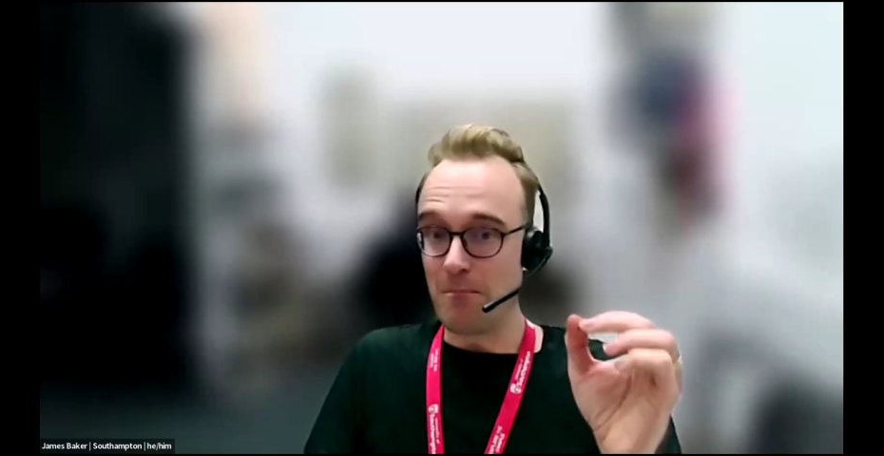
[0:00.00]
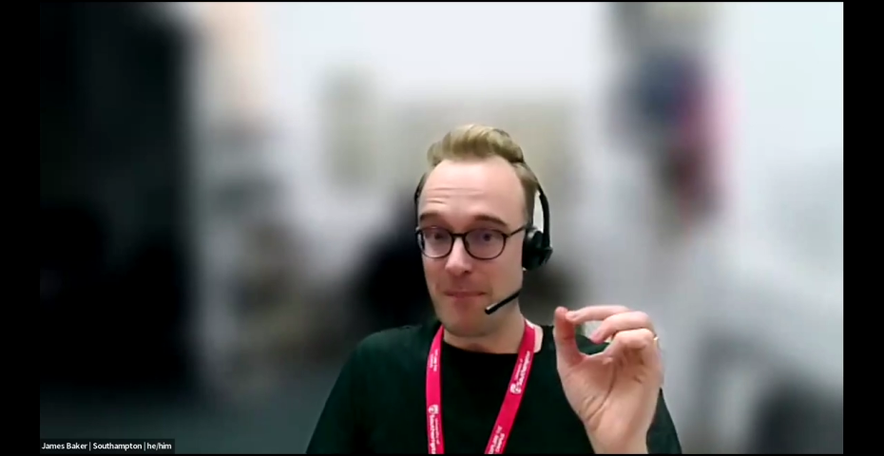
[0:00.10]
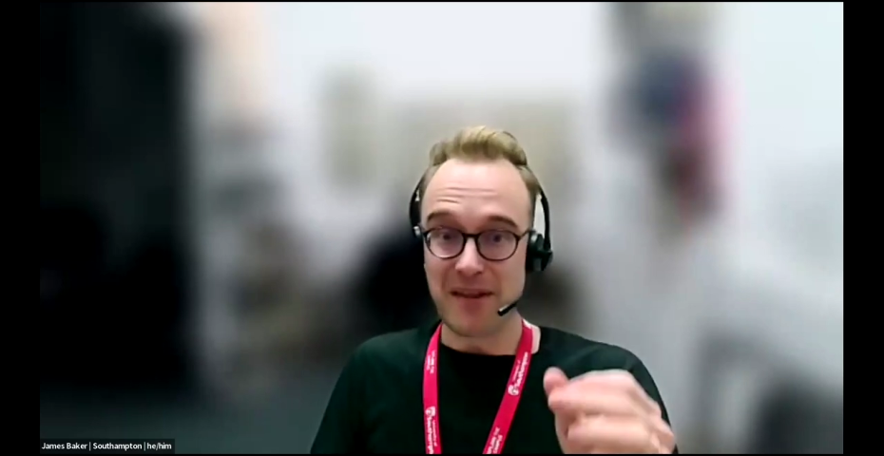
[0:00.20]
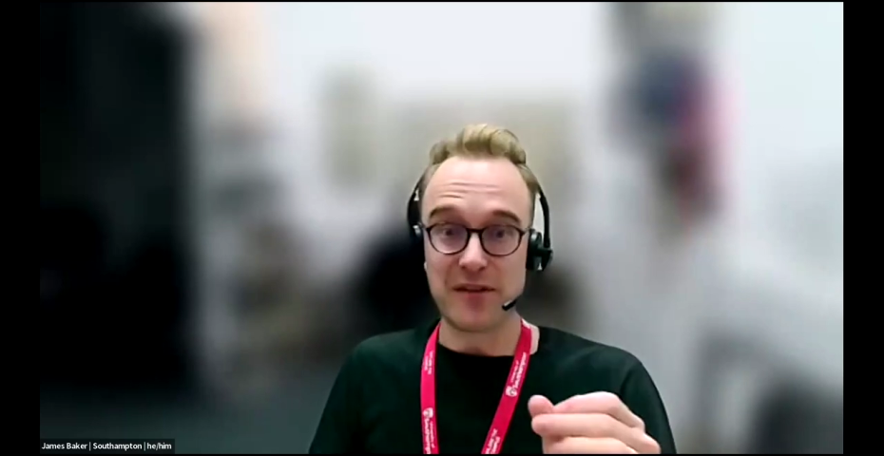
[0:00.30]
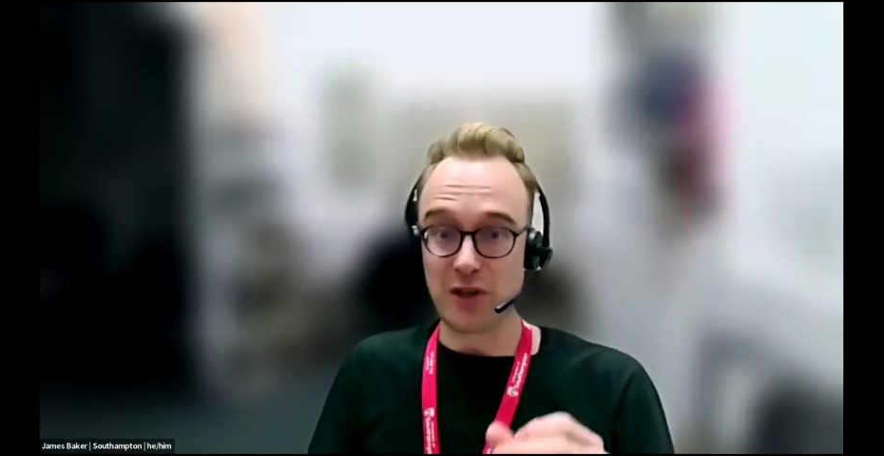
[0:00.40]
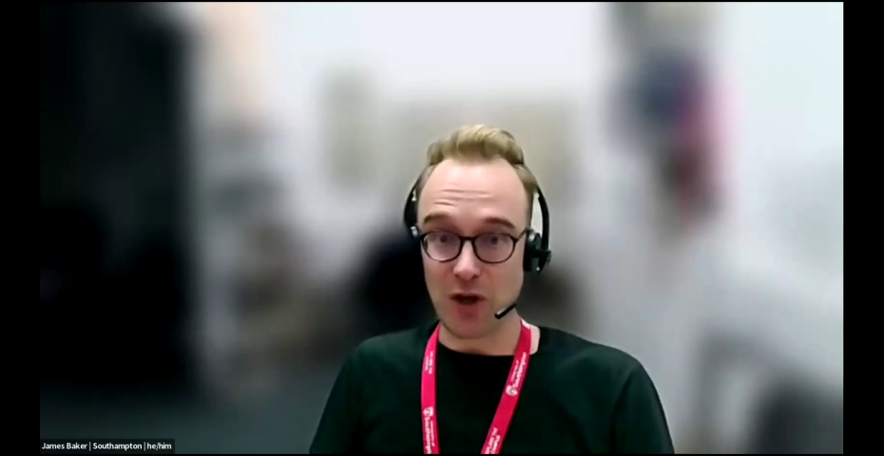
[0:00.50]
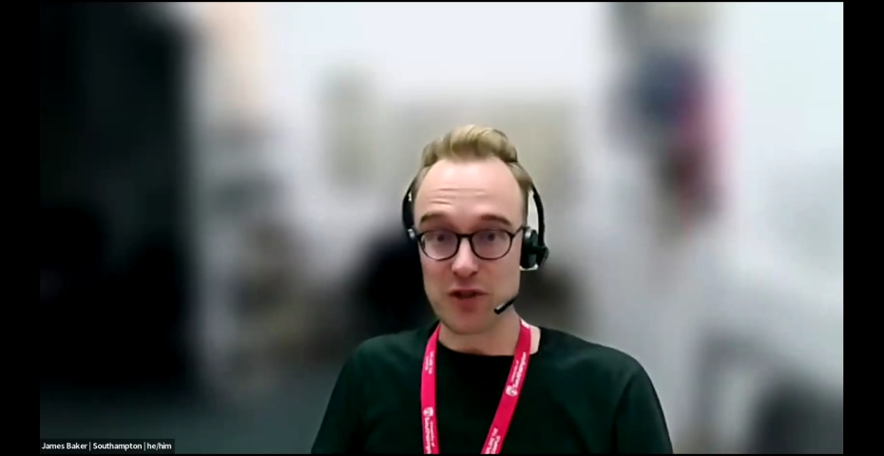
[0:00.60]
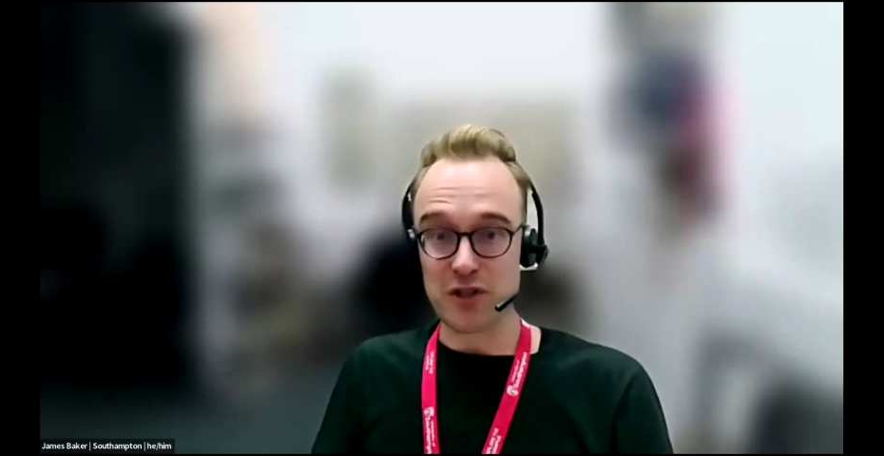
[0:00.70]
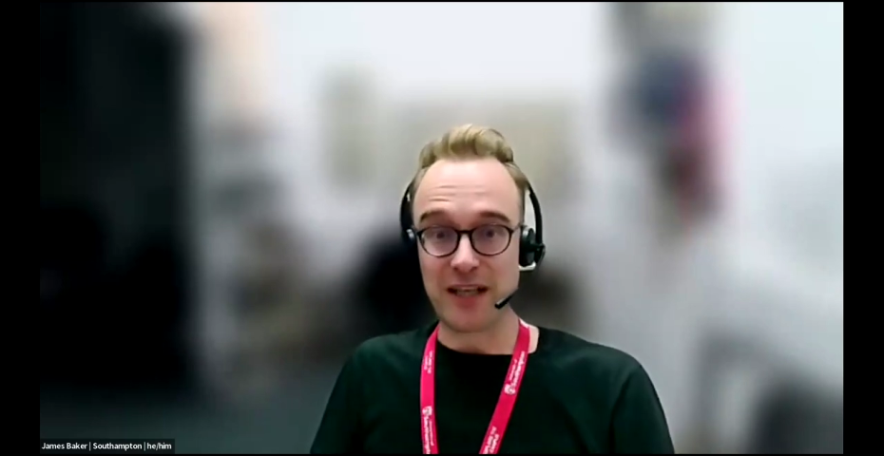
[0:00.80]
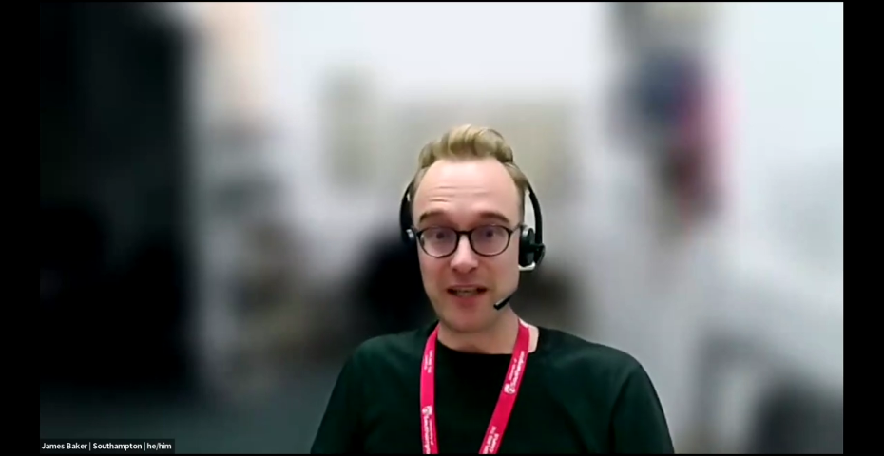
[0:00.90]

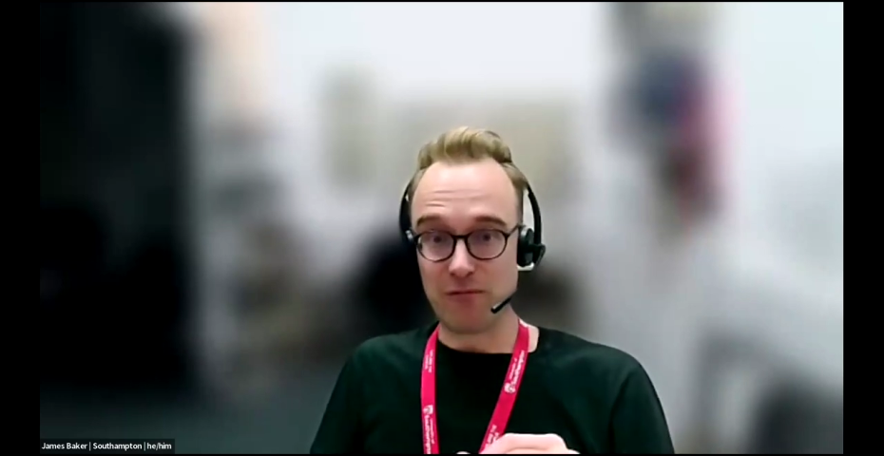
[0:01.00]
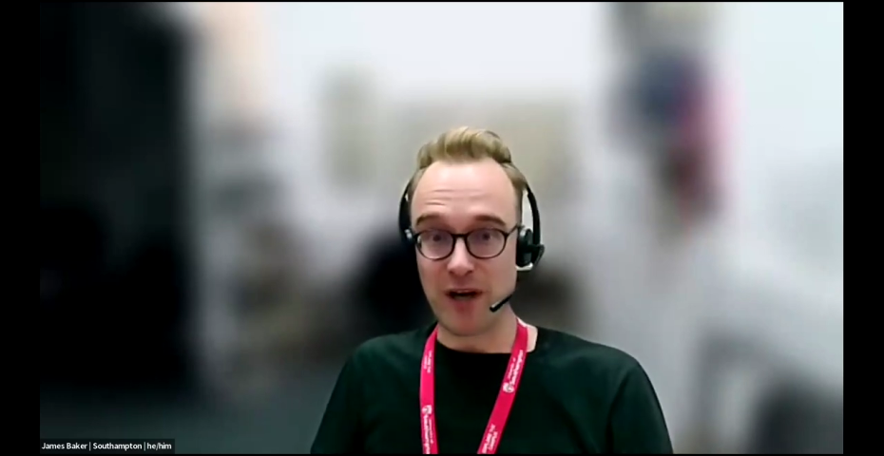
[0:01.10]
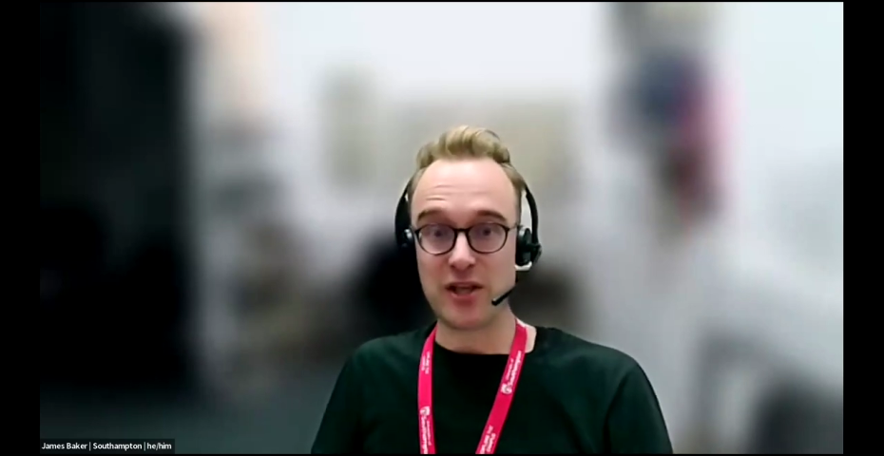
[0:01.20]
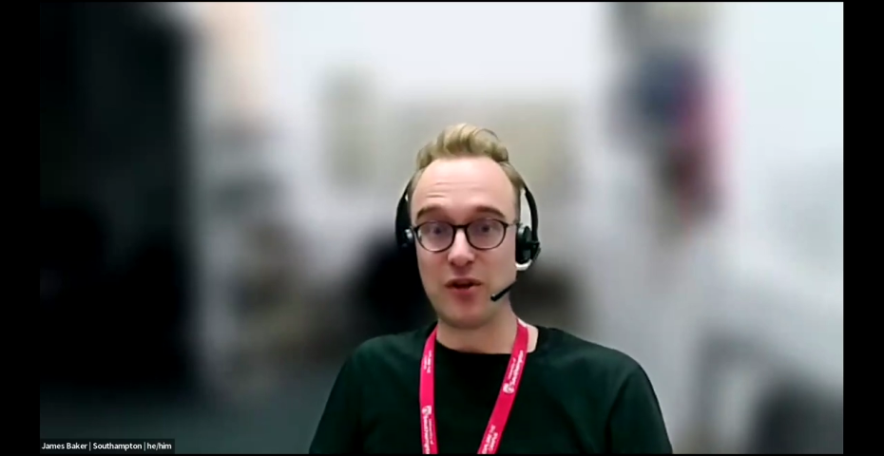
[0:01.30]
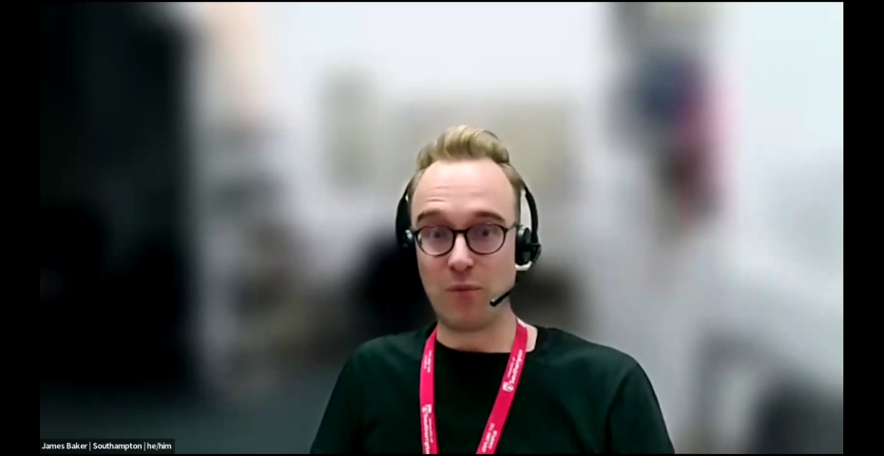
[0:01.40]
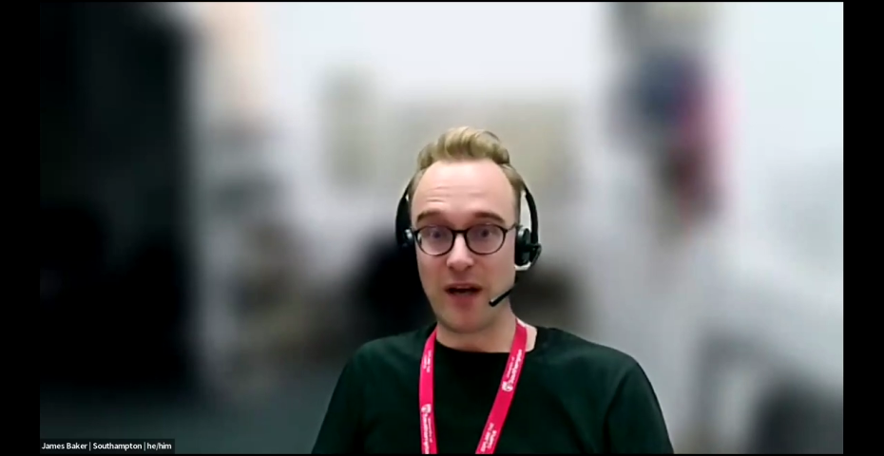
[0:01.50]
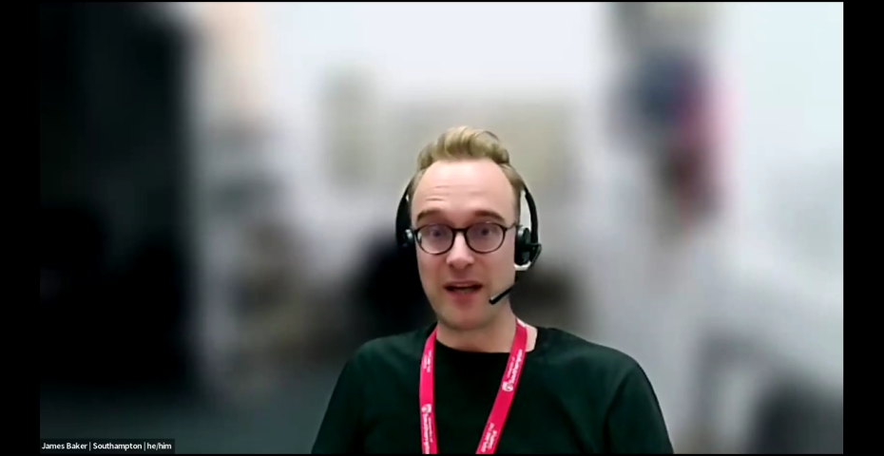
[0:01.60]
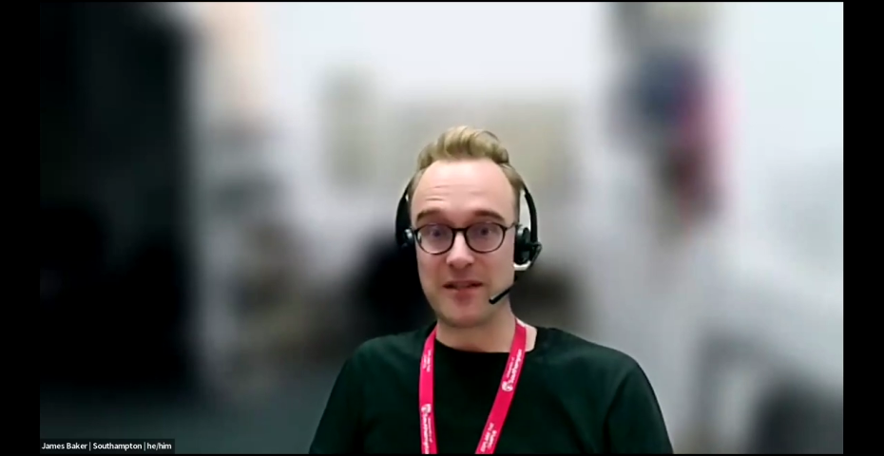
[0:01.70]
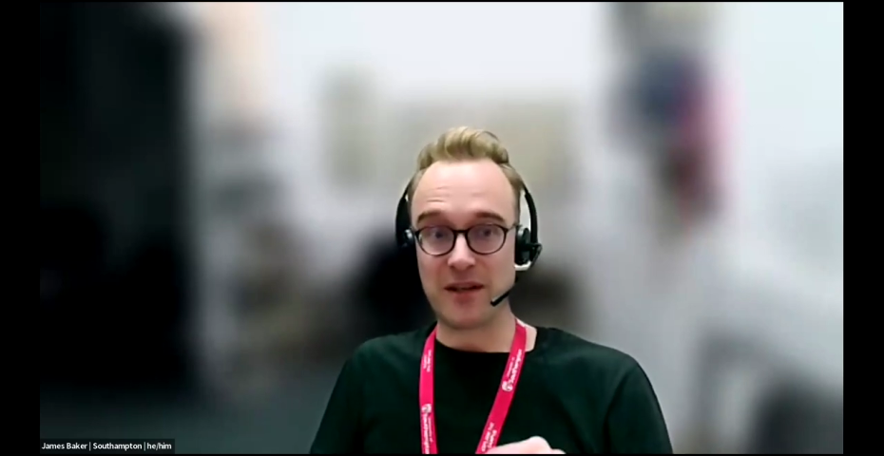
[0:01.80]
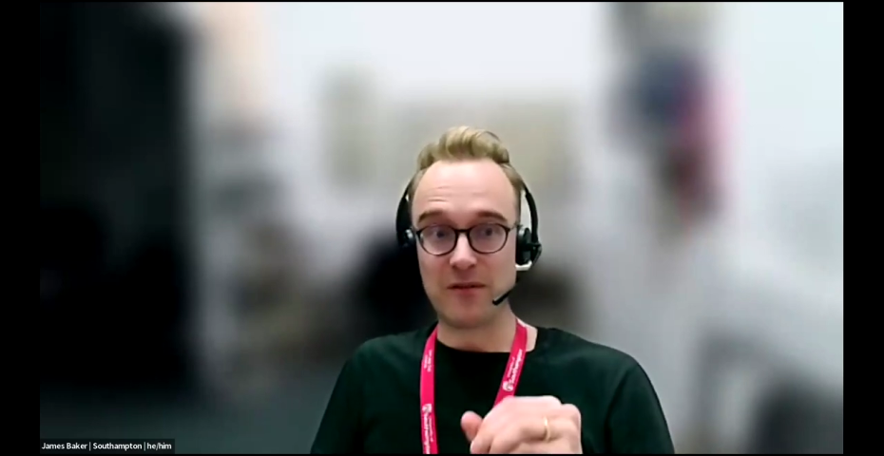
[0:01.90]
methodologically rich in
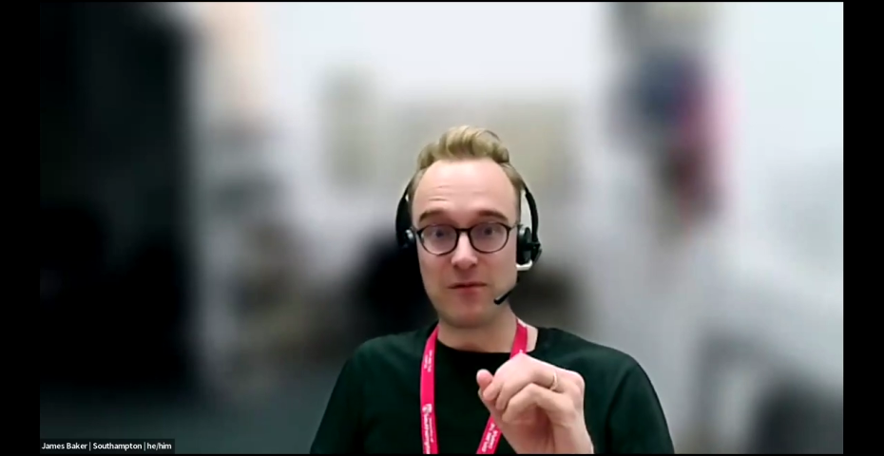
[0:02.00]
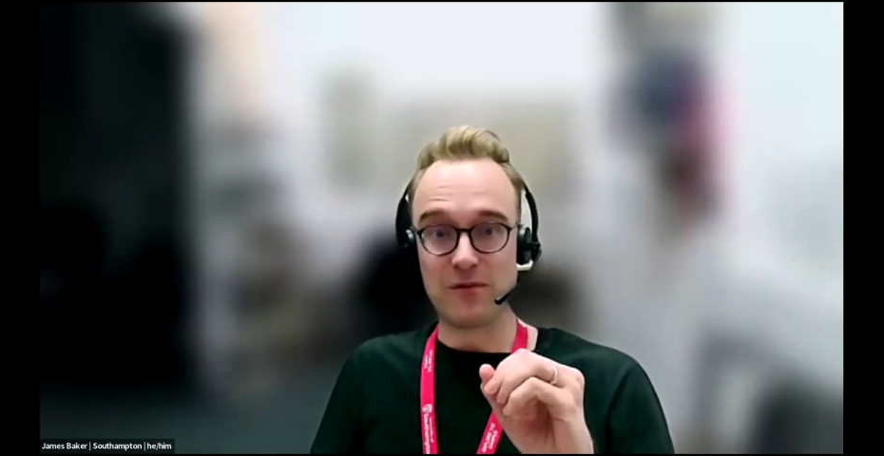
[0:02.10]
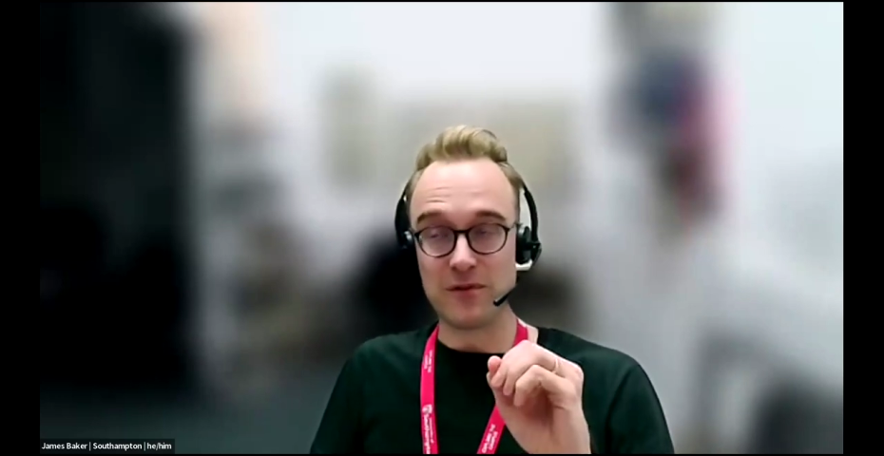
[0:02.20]
ways that